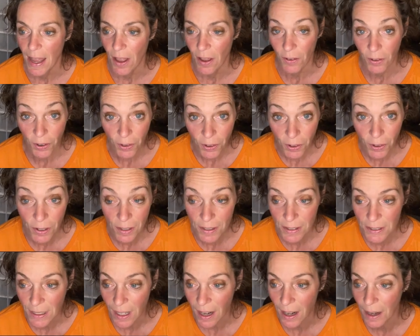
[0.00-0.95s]
in our current
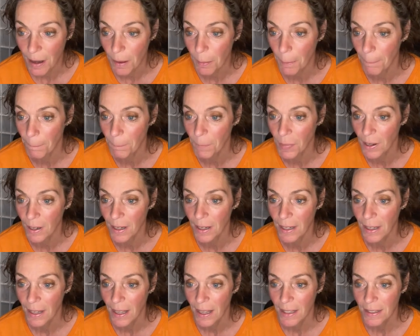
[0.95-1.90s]
time,
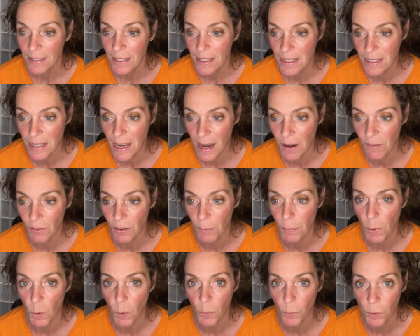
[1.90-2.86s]
but this came
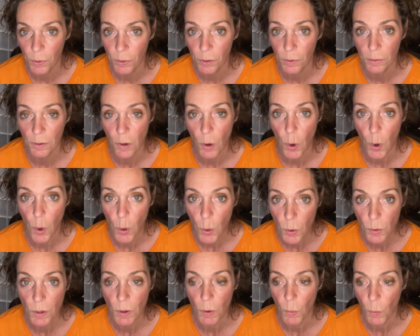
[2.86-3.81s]
from old
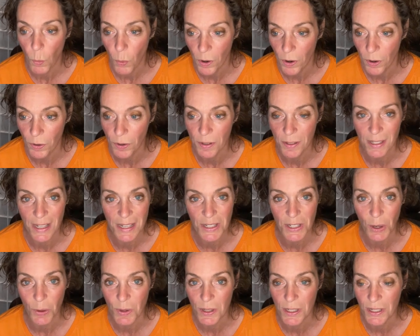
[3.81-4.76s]
world. That's
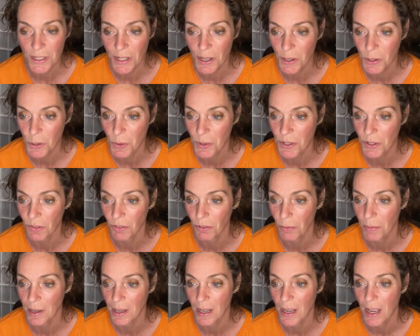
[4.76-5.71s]
always a tongue twister for
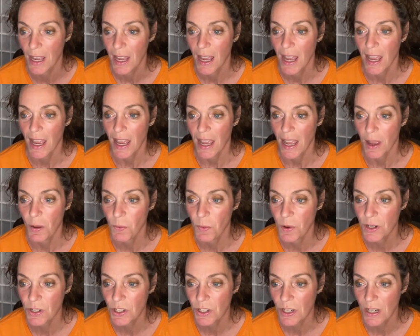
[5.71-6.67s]
me. In
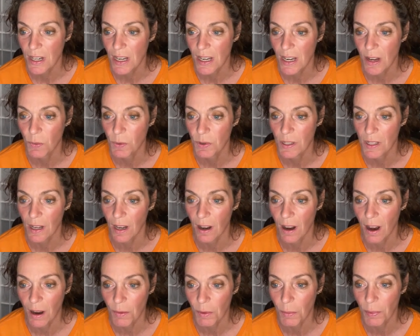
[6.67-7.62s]
which it was a
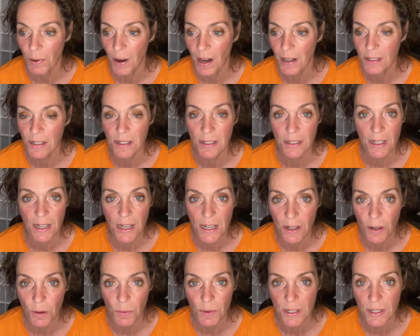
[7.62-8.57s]
common practice to
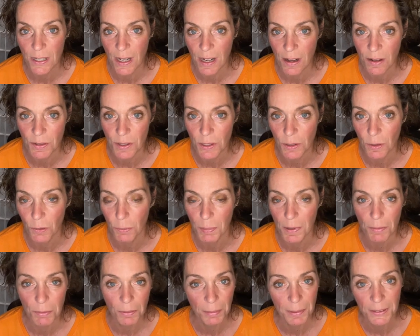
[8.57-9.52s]
heal with sound. So
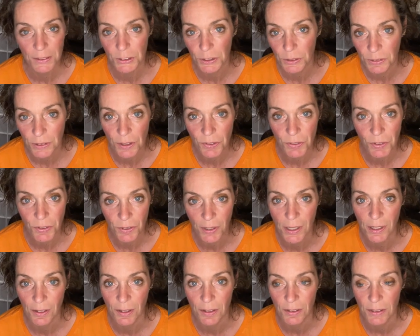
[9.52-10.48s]
people have been doing it for a
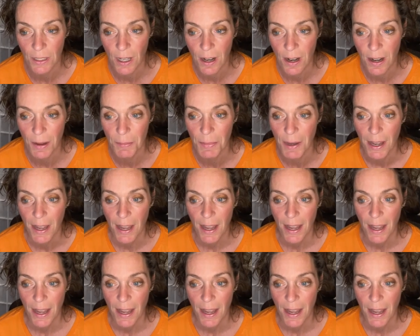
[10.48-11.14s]
really long time,